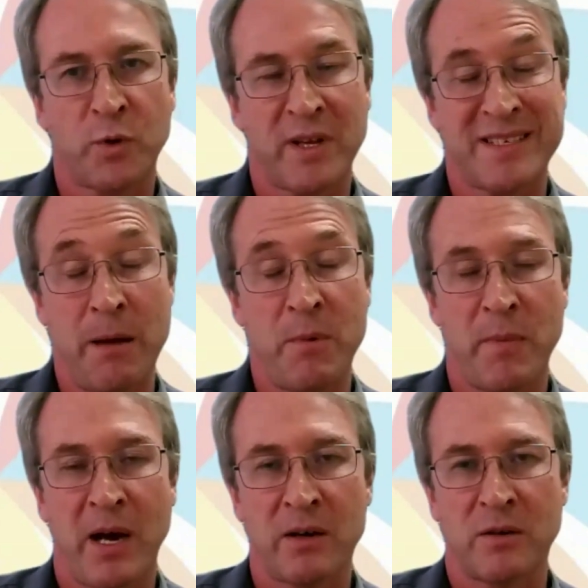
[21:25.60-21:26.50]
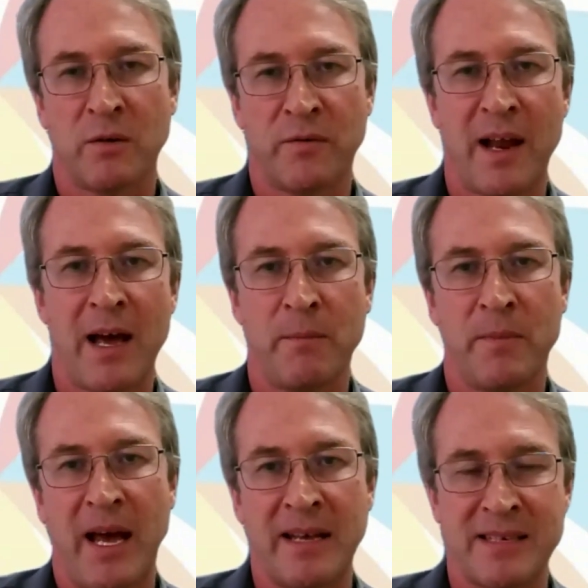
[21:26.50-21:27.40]
transport the same amount of
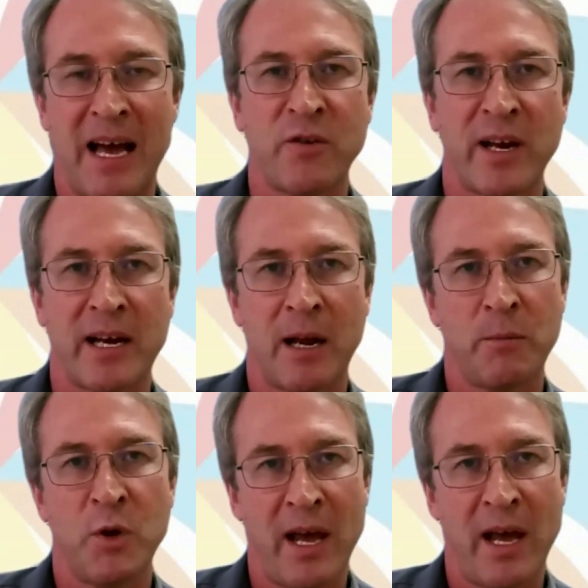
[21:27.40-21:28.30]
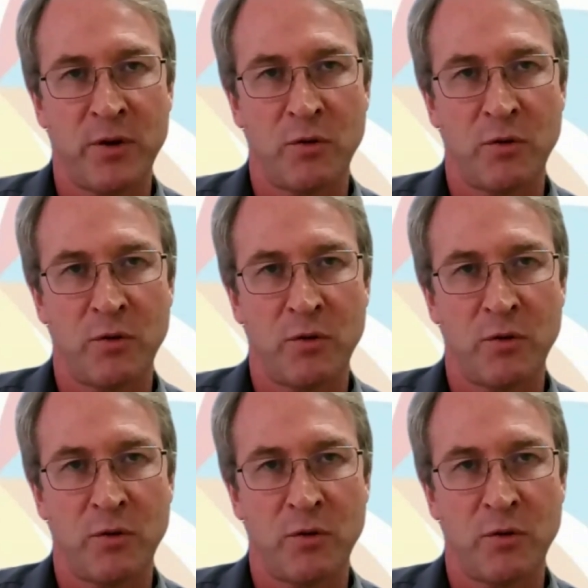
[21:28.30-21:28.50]
lime as hydrated lime,